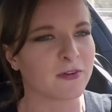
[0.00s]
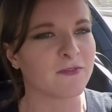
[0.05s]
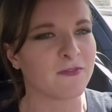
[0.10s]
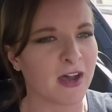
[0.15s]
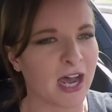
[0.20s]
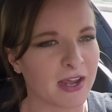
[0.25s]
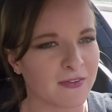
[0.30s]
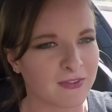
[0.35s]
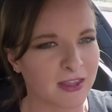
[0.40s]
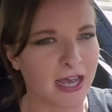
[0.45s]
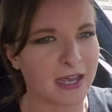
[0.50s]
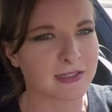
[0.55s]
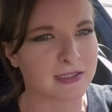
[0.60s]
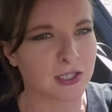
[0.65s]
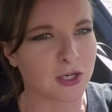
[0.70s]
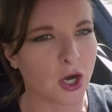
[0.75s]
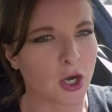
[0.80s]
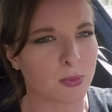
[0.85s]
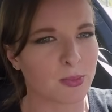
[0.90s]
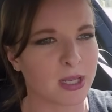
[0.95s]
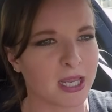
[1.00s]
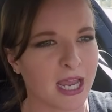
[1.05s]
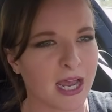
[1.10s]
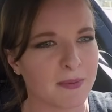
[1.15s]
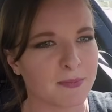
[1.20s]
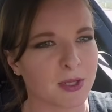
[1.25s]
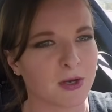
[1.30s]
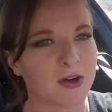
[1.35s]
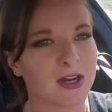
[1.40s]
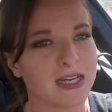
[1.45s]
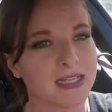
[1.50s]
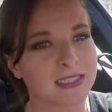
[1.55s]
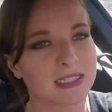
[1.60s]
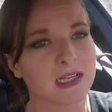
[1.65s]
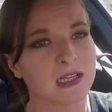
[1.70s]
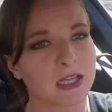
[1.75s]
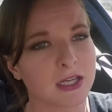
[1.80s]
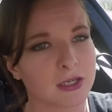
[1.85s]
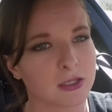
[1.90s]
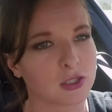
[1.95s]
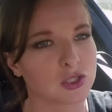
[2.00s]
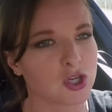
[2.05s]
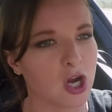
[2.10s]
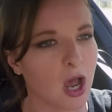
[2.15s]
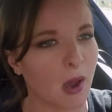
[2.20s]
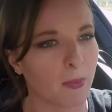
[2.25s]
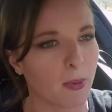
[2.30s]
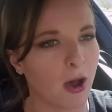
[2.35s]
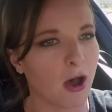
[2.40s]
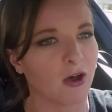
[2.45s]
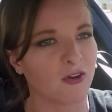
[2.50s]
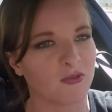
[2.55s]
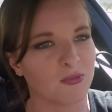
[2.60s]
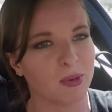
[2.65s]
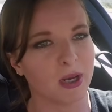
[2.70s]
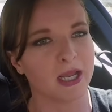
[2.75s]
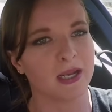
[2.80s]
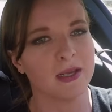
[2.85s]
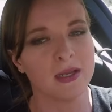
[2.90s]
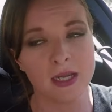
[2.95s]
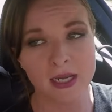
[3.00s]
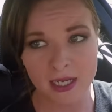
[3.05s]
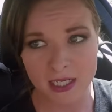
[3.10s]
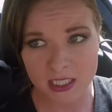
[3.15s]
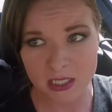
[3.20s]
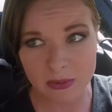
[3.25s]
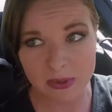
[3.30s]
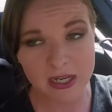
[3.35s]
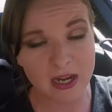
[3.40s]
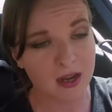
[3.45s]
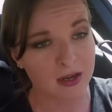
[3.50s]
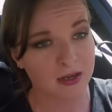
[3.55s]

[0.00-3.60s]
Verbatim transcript: 5,000 RPM, there is a little drop off, but to be